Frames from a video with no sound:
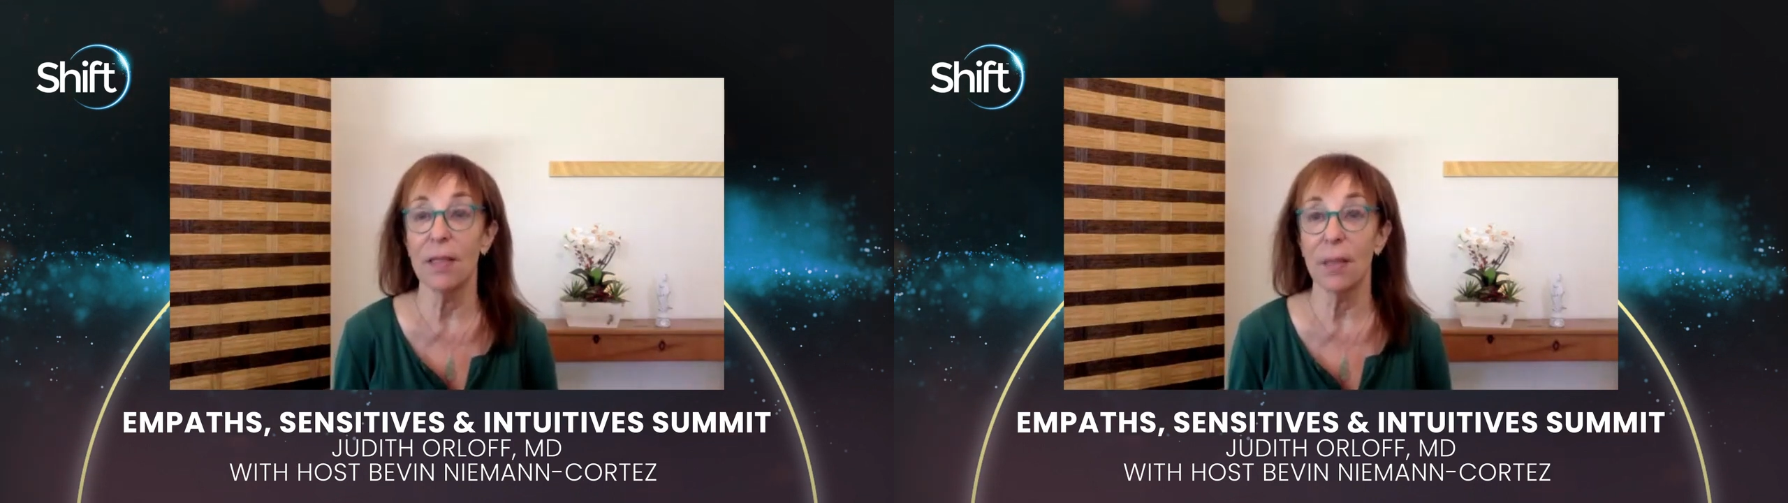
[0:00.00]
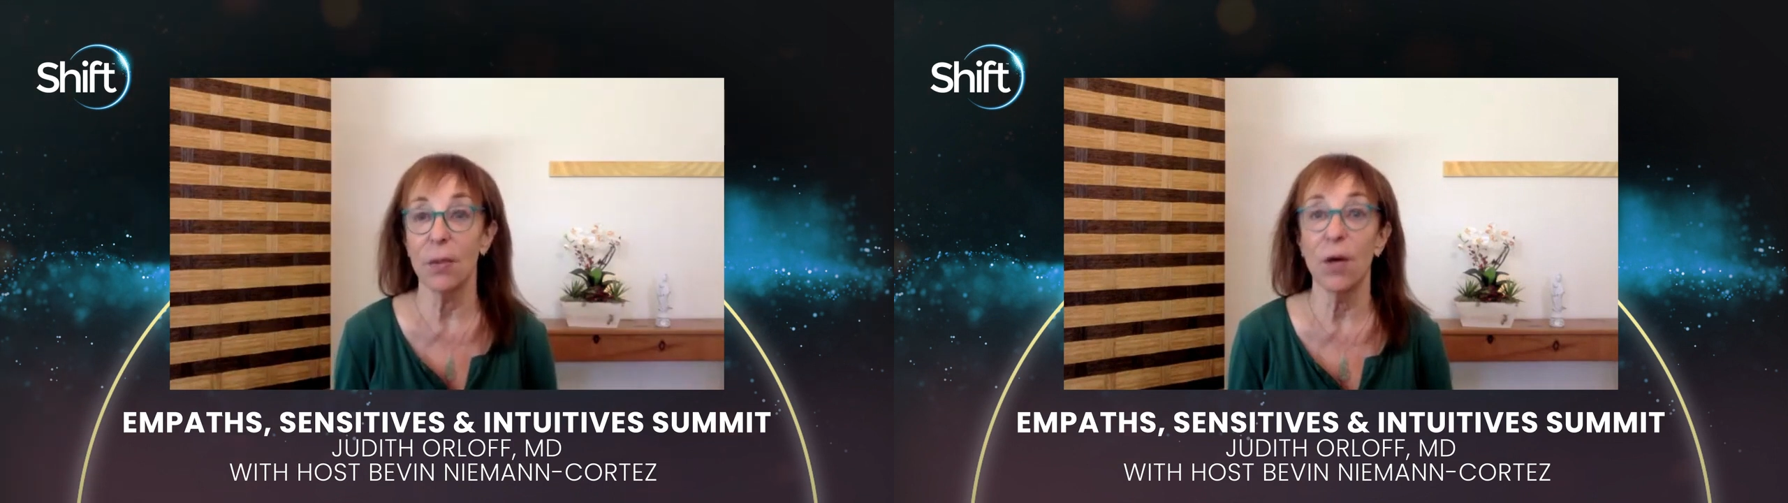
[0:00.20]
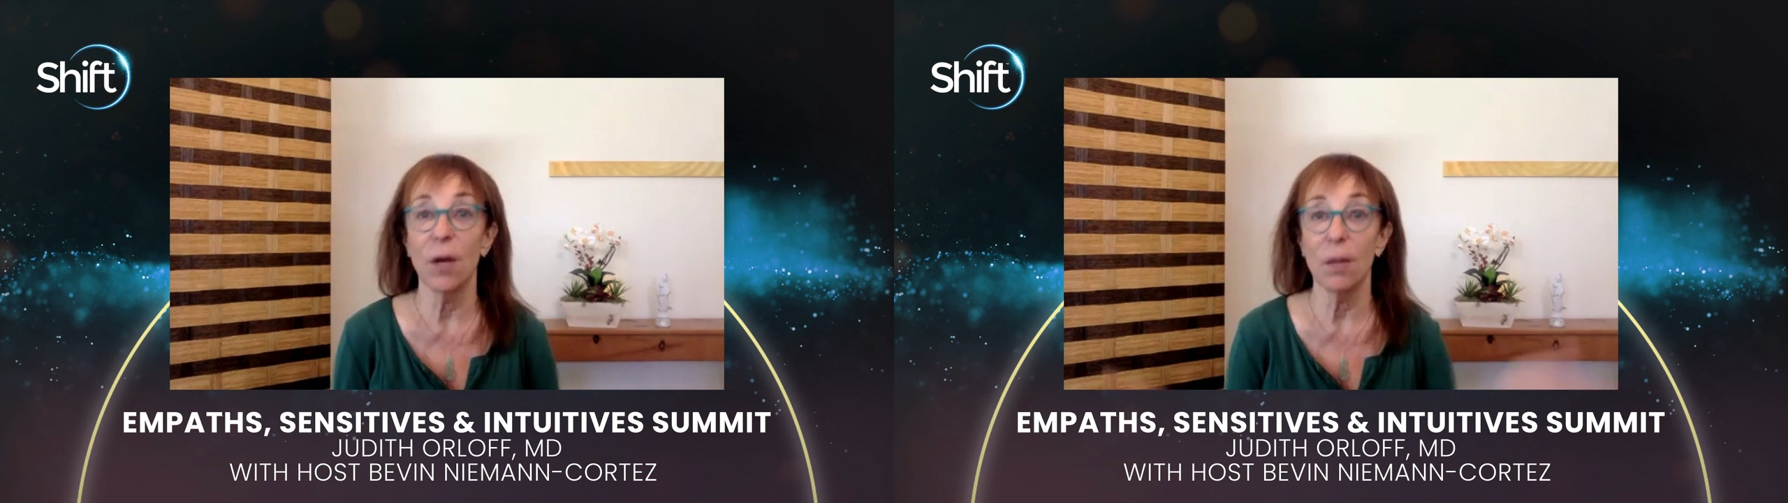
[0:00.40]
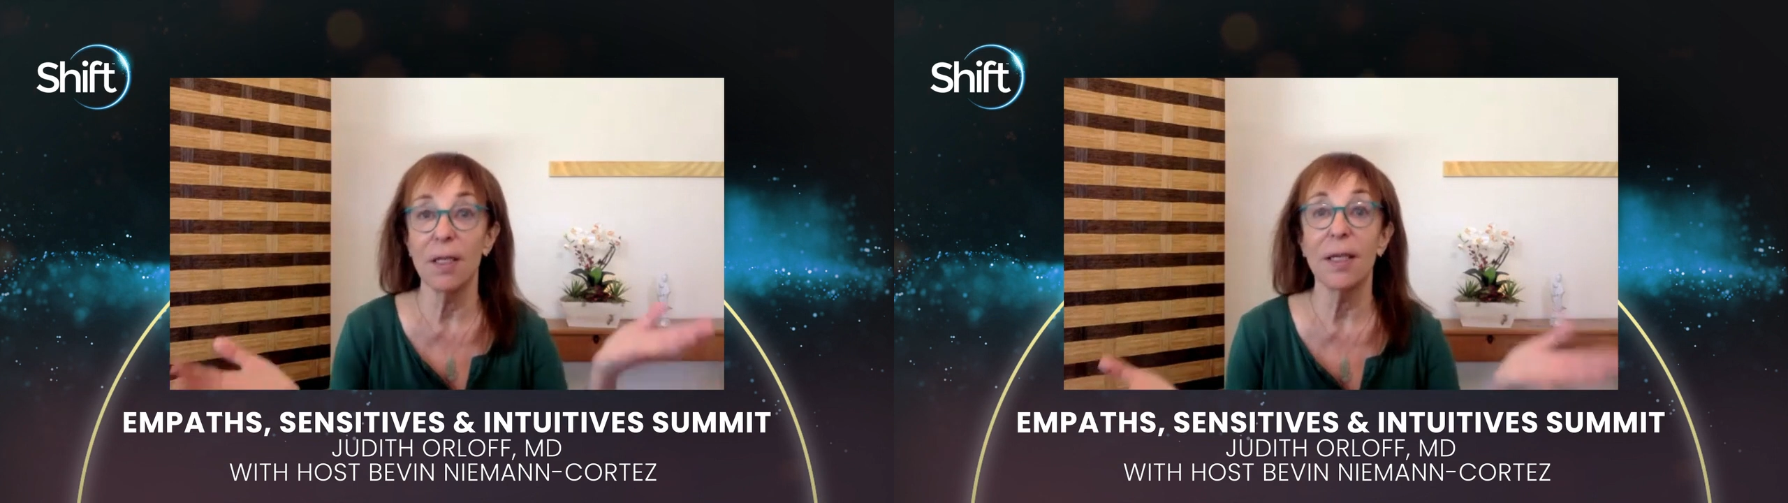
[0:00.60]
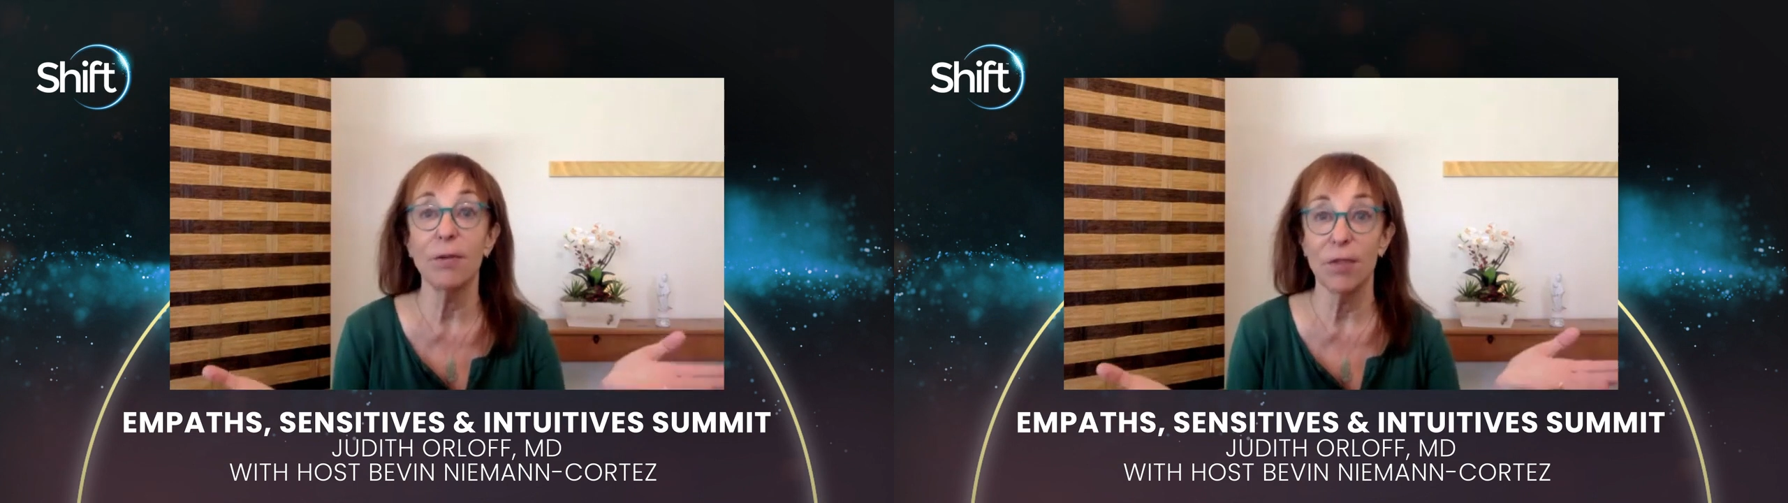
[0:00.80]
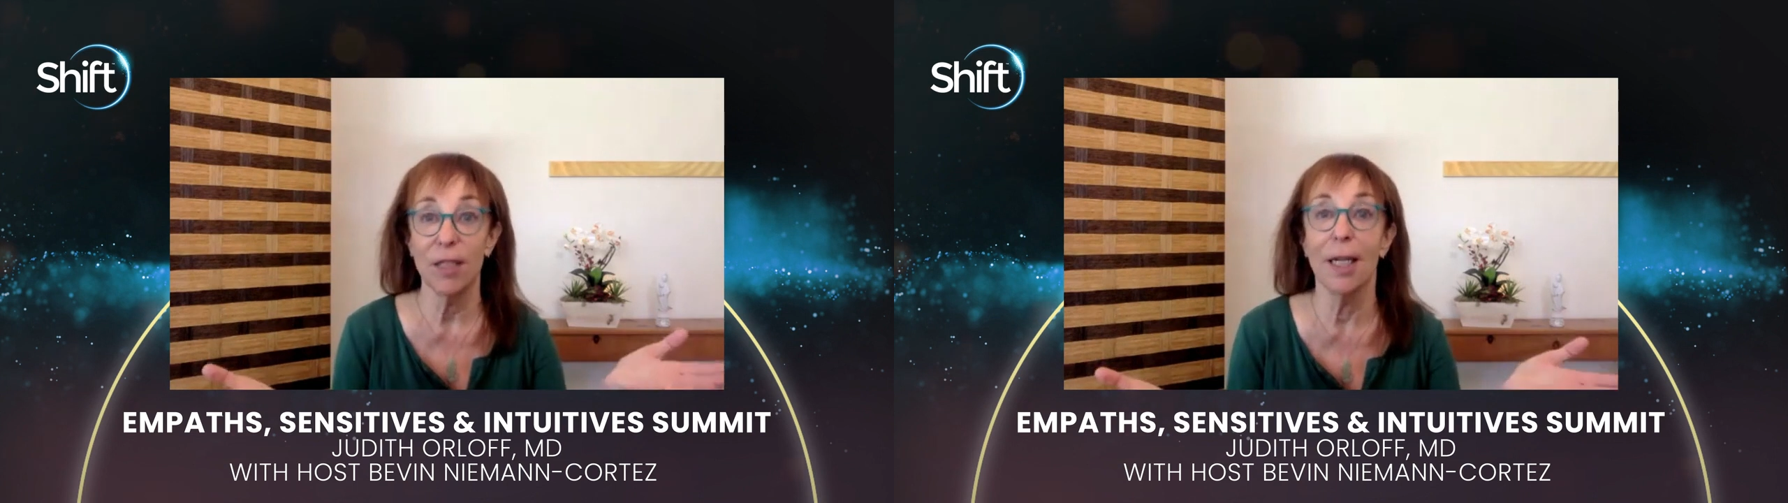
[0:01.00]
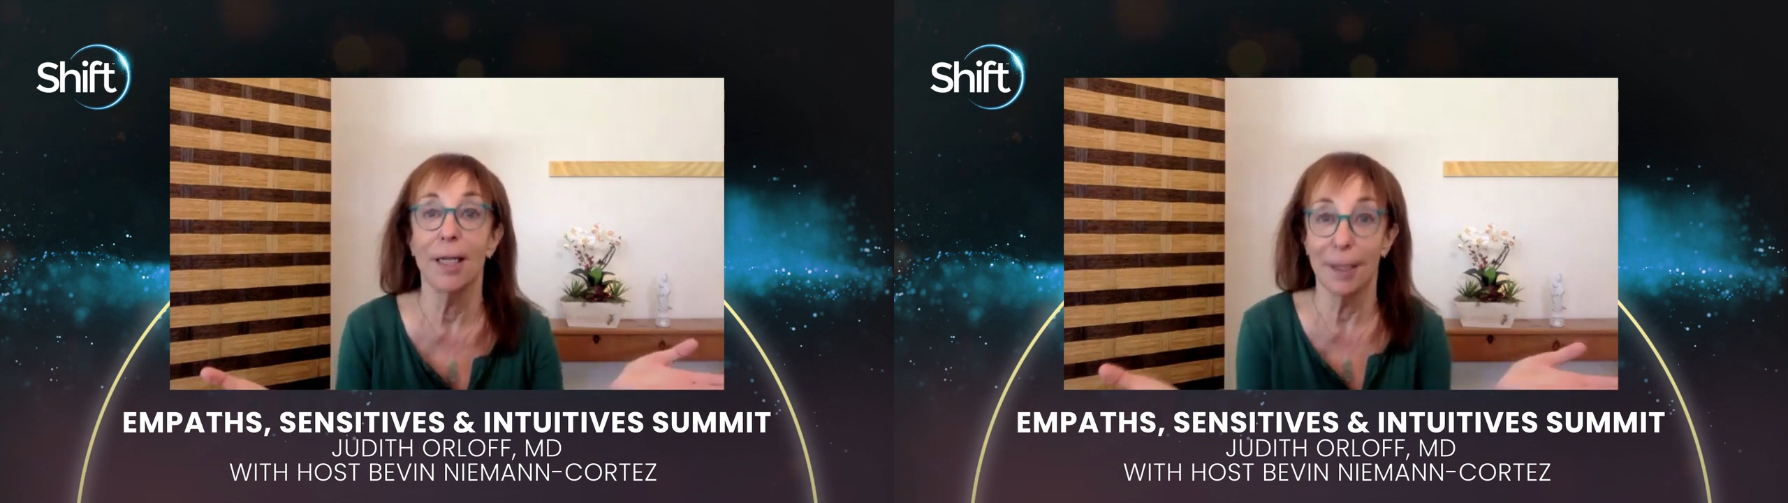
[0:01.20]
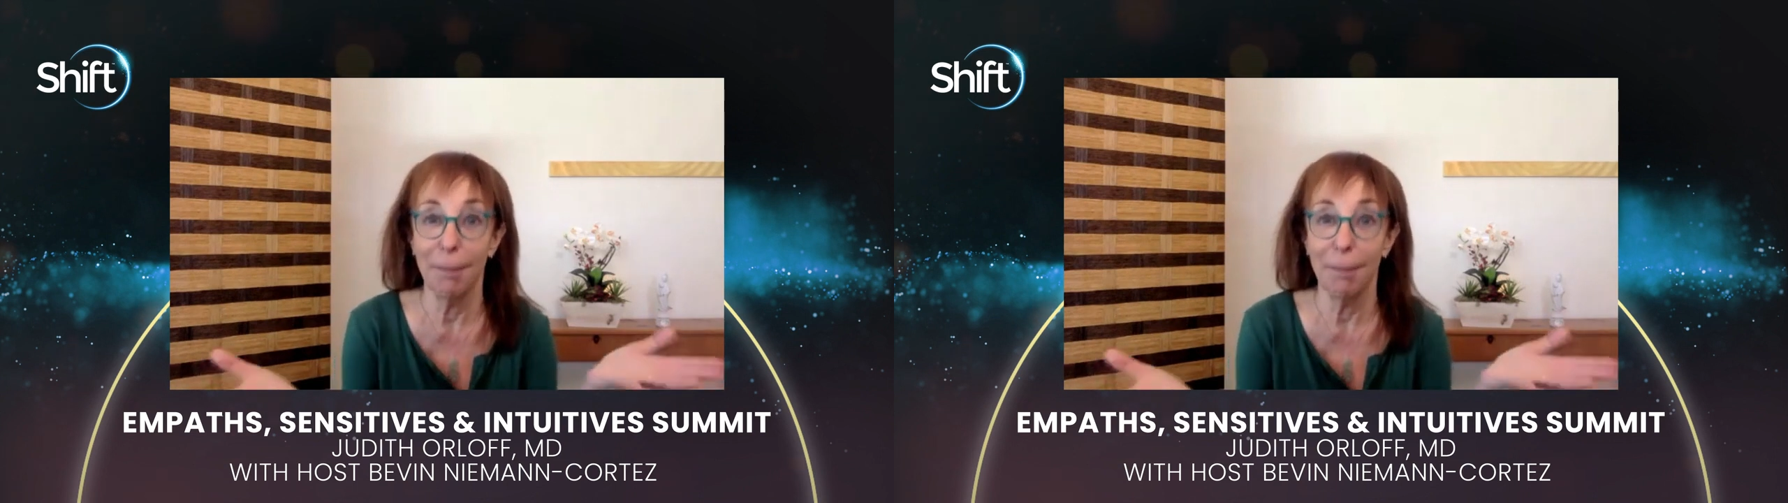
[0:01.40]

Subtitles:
that will uplift the